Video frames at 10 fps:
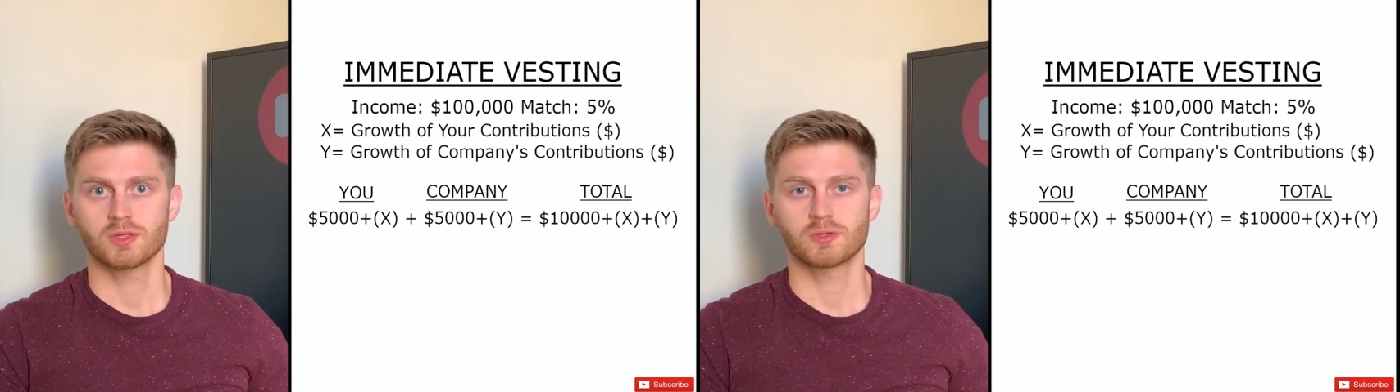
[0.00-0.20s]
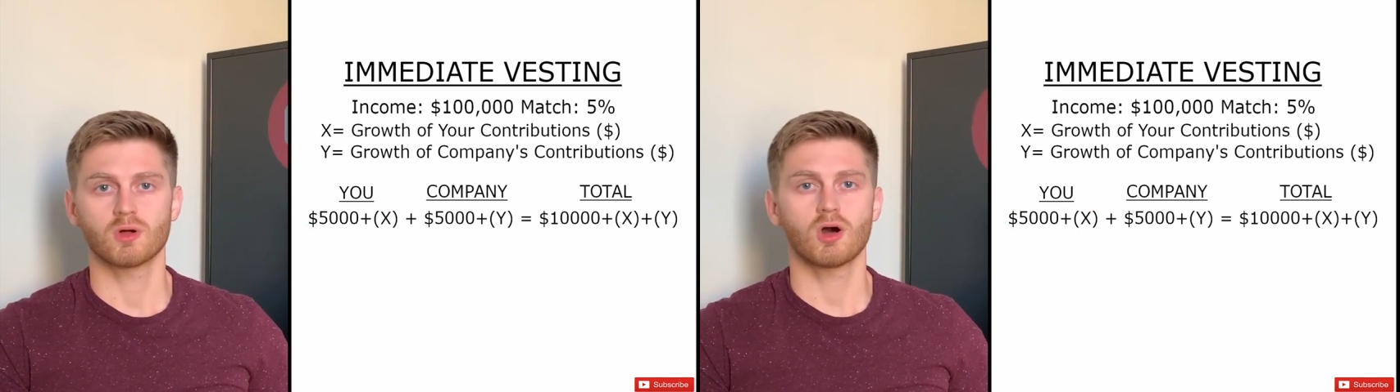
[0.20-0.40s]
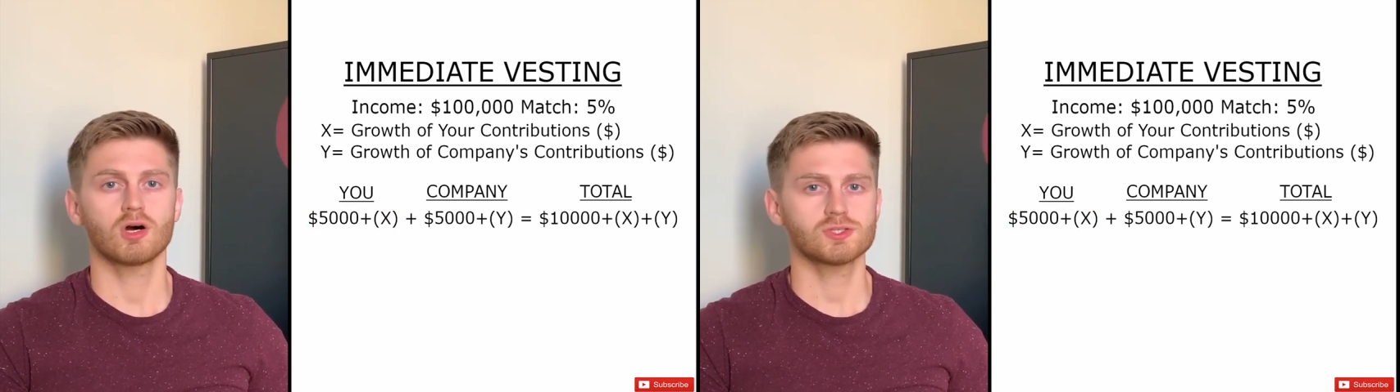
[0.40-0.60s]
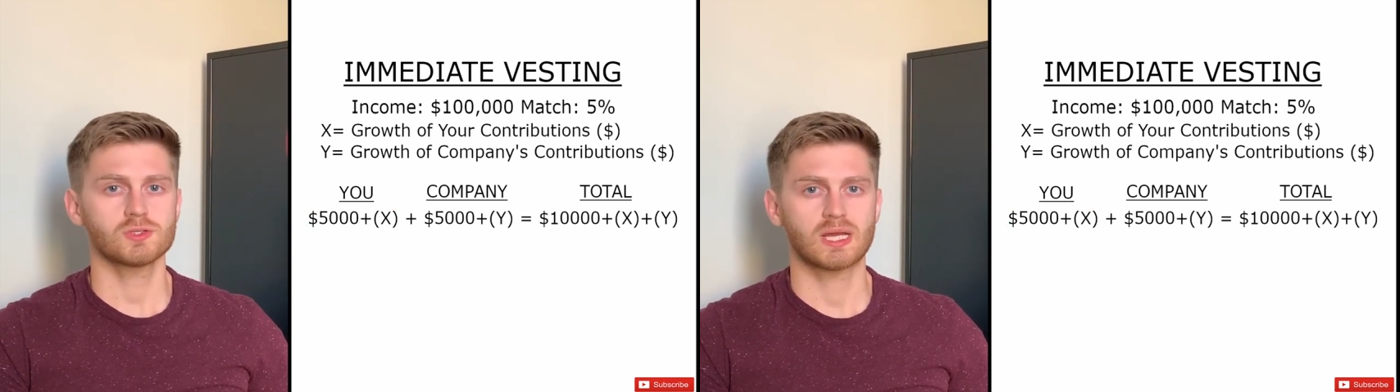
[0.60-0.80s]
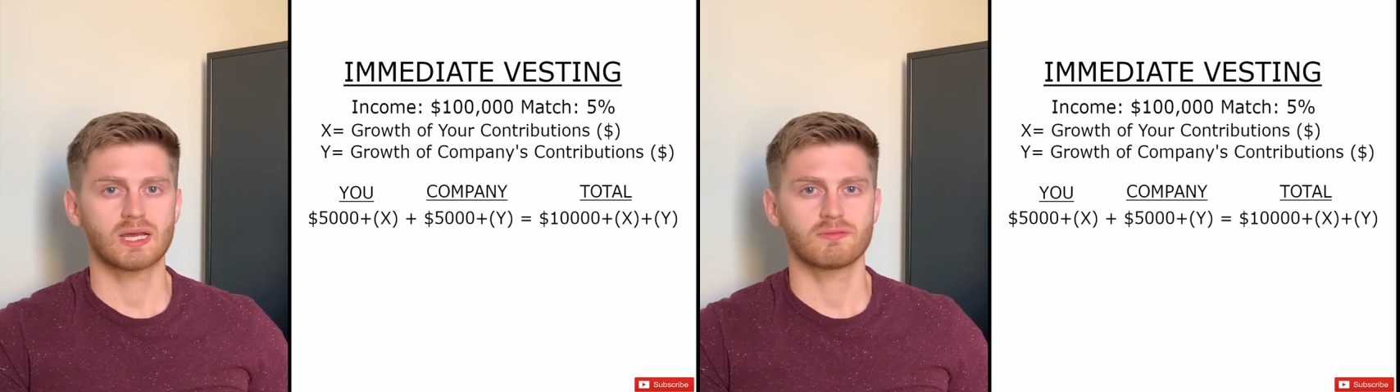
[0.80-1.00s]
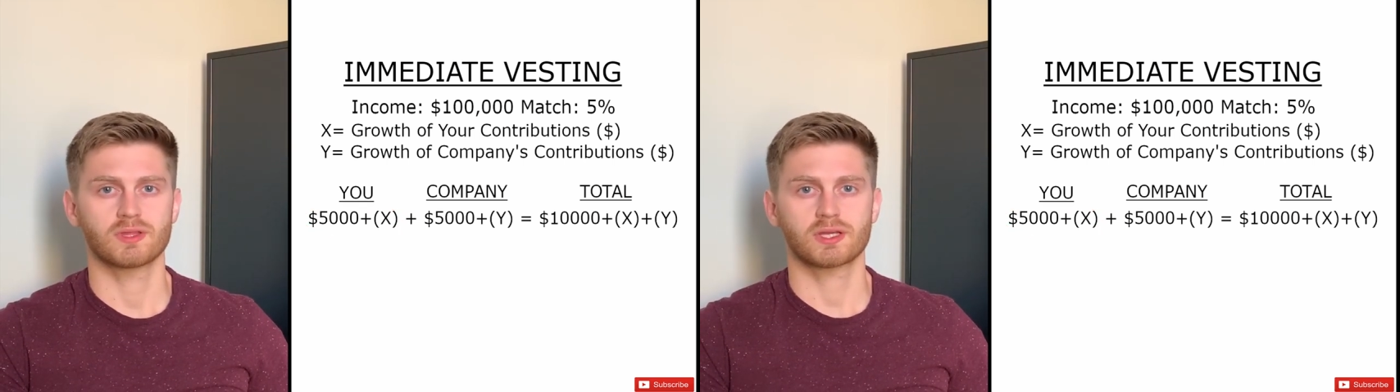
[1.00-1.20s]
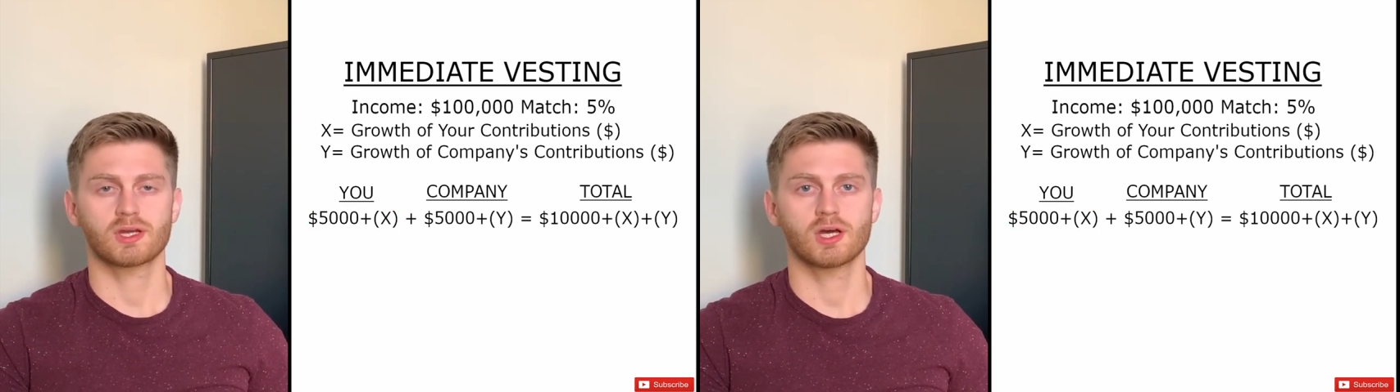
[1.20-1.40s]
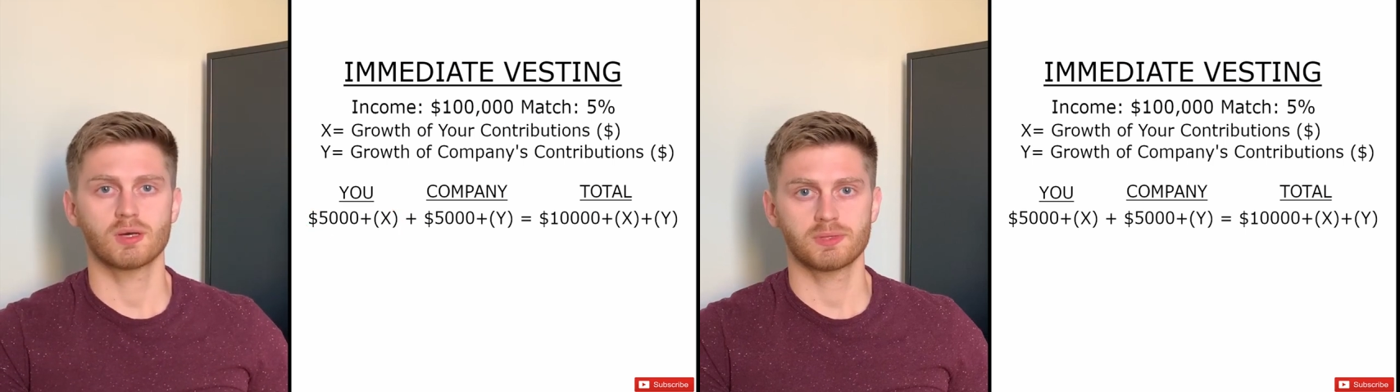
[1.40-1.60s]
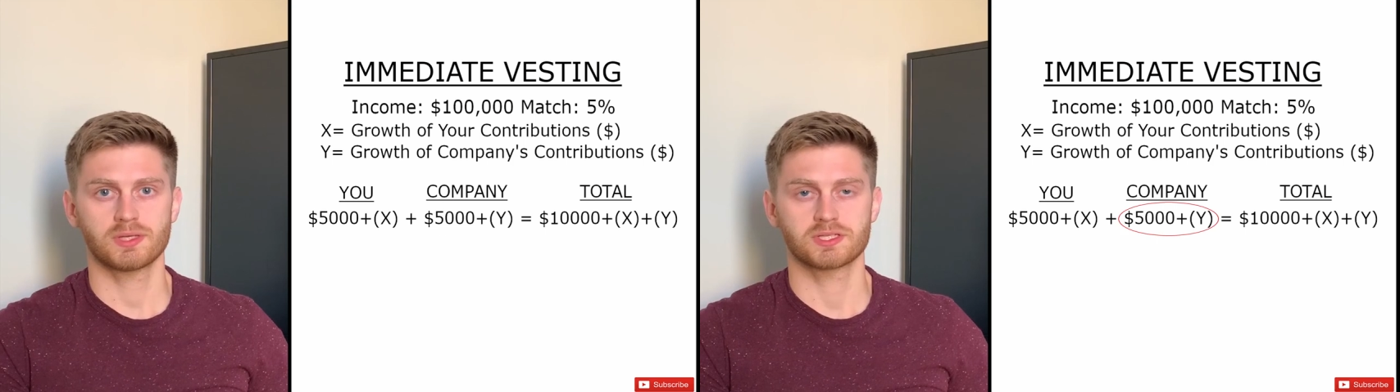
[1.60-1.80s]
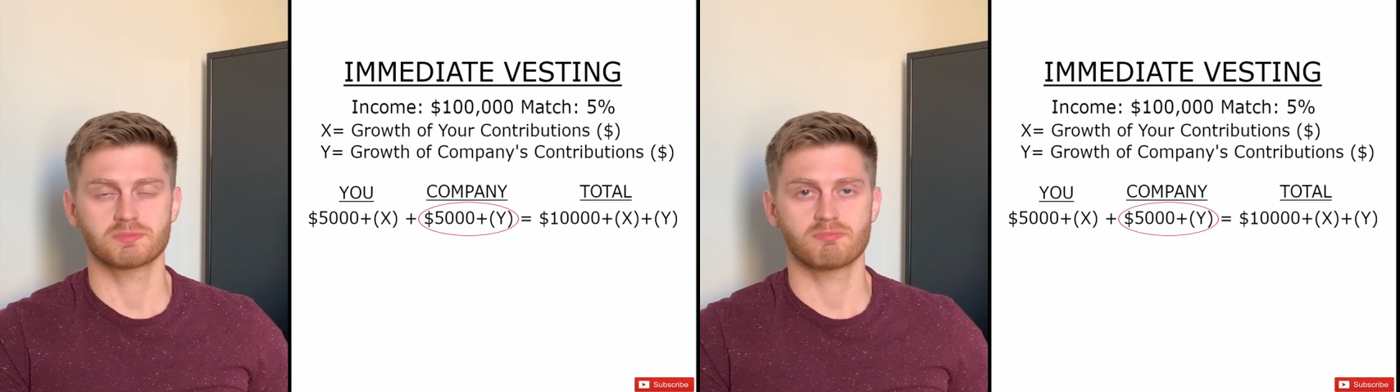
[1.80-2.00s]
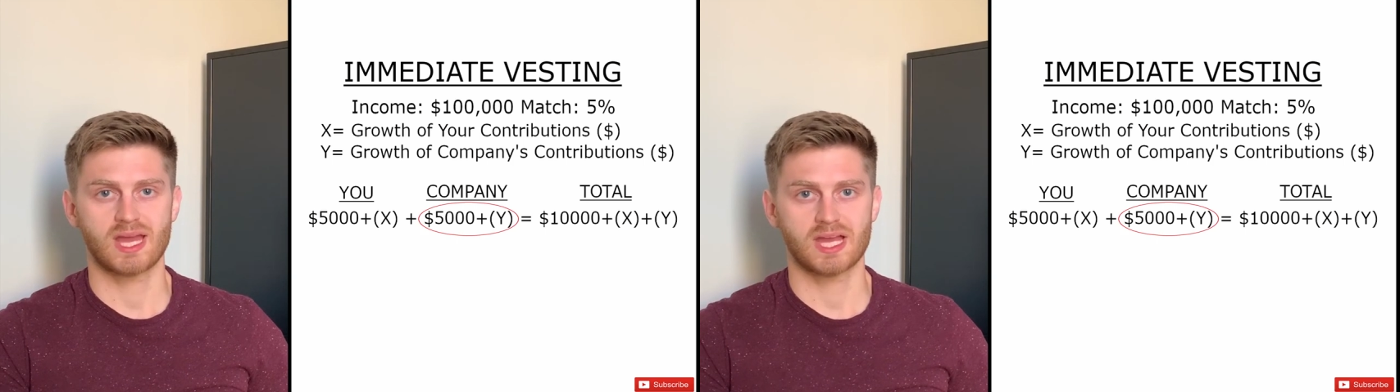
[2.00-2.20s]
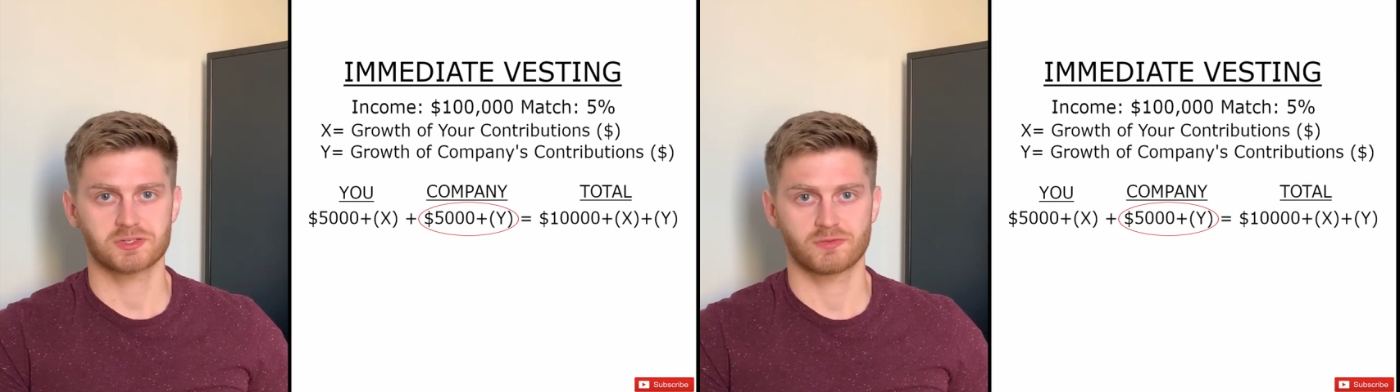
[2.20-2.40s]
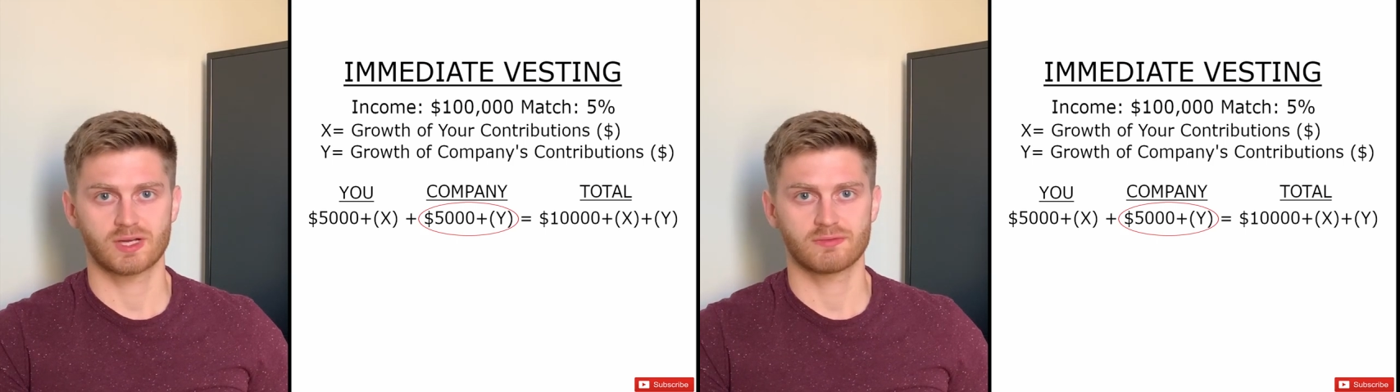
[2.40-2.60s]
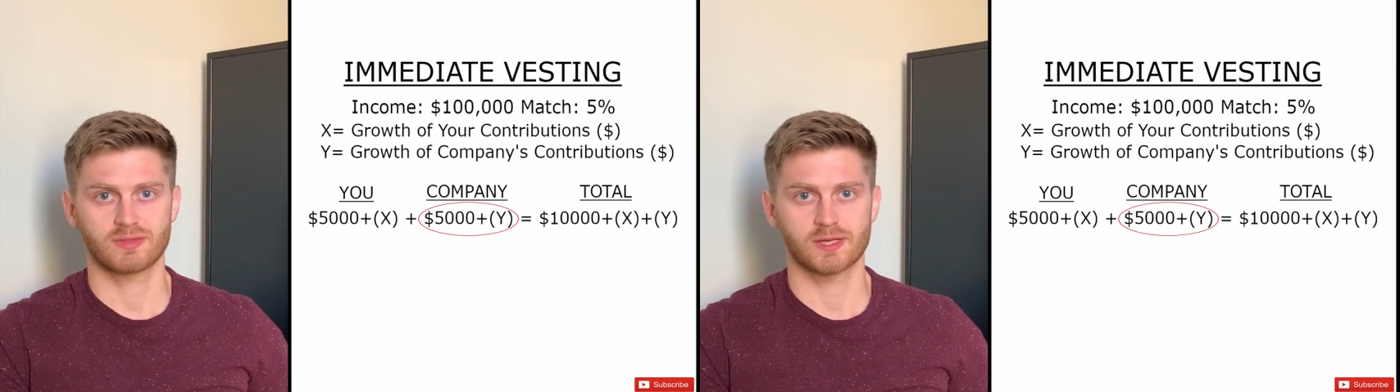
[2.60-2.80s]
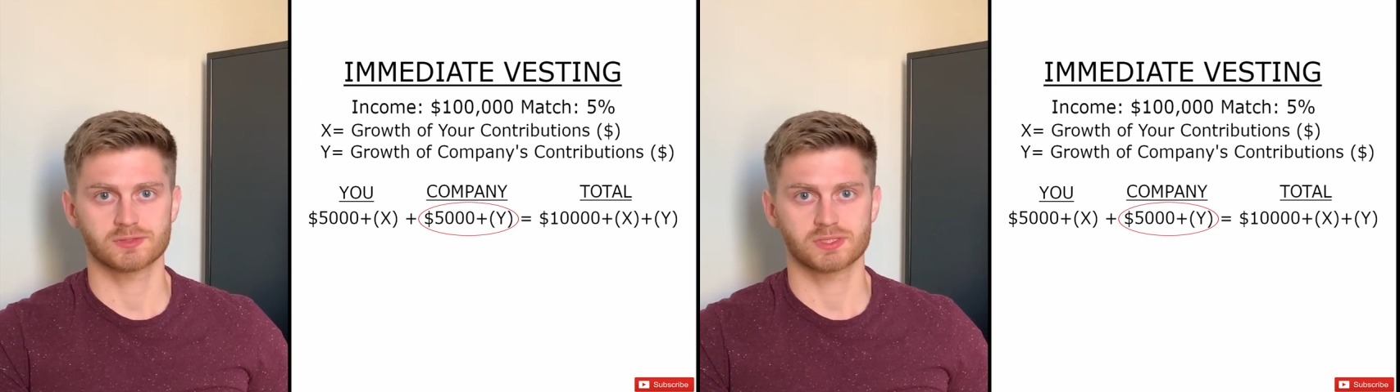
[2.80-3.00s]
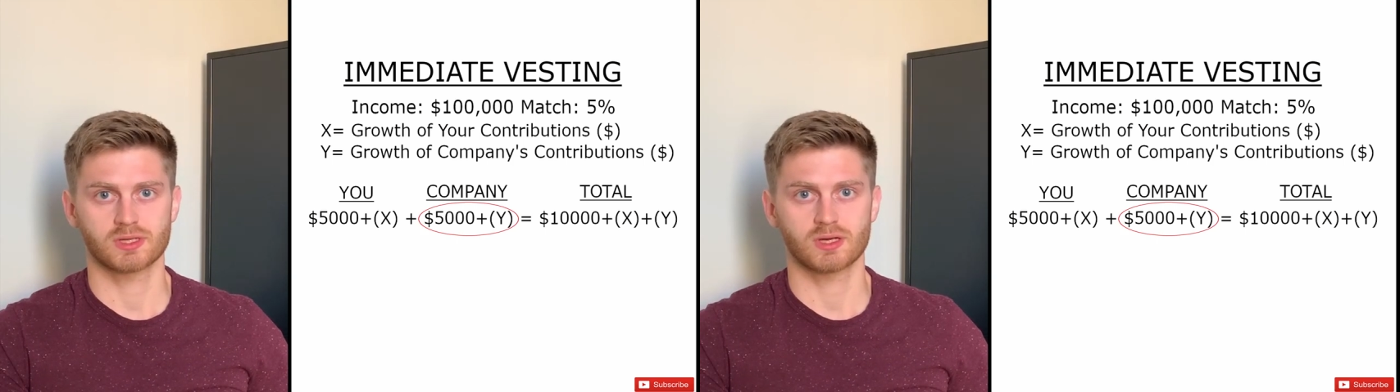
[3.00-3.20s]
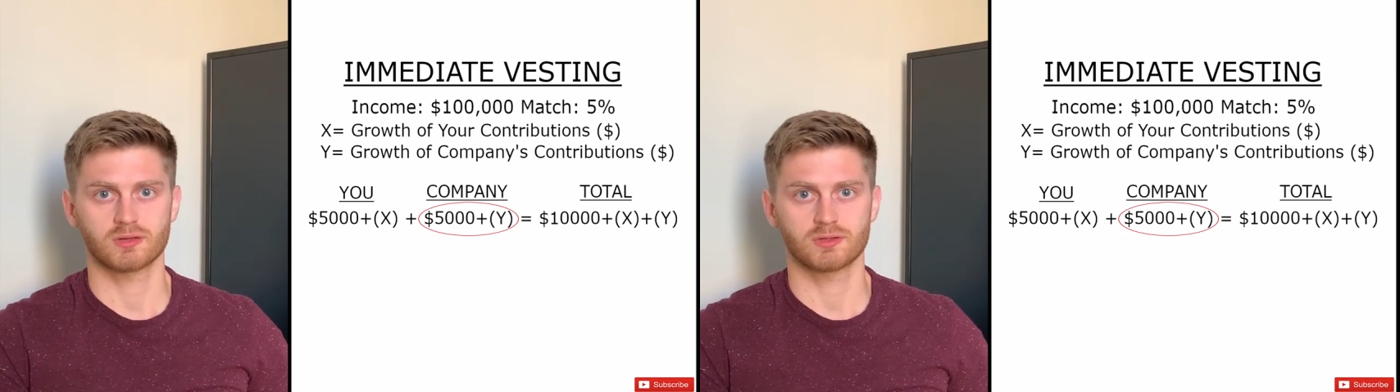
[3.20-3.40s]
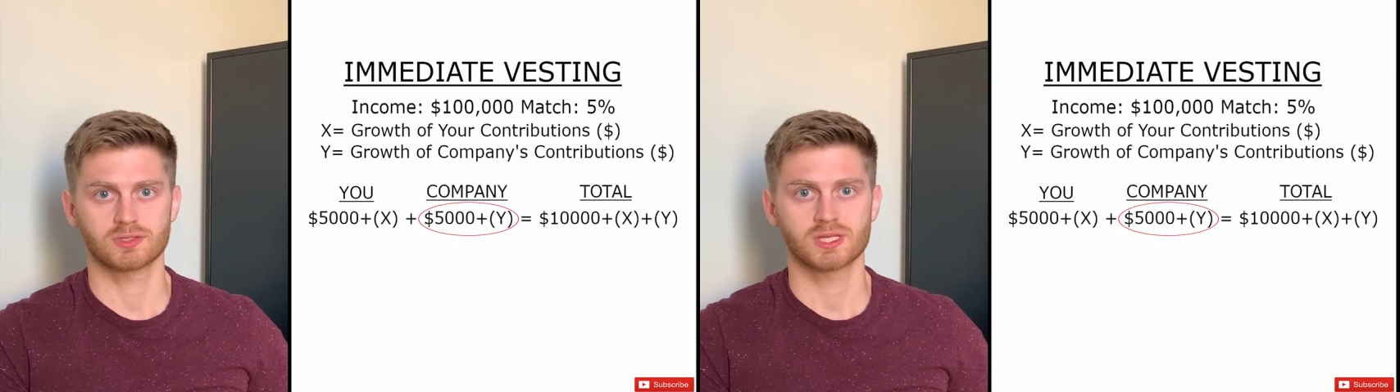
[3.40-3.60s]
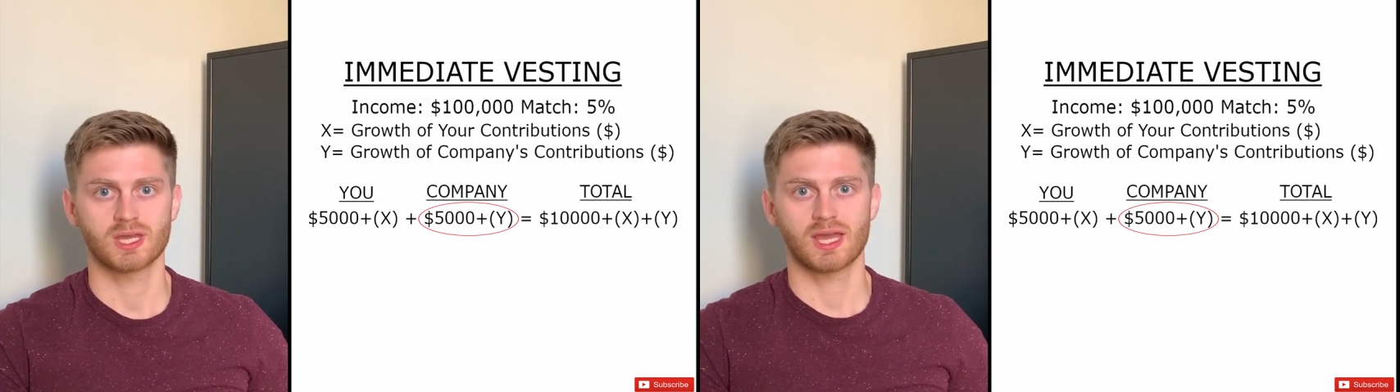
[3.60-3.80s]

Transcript: you will also have the company's match $5,000